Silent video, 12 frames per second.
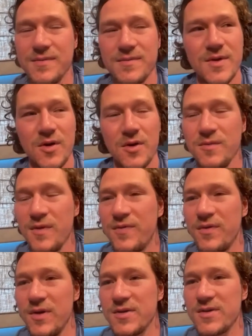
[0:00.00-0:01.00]
you know, a
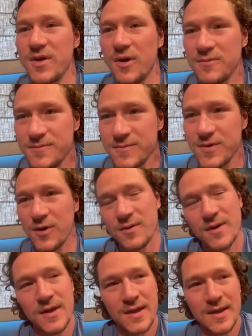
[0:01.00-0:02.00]
few years ago. So
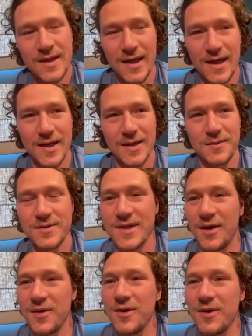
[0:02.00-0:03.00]
we'll see
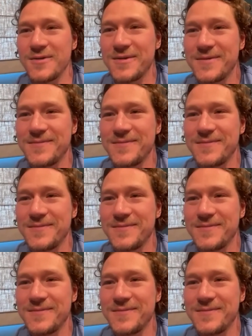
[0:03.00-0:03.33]
how it goes.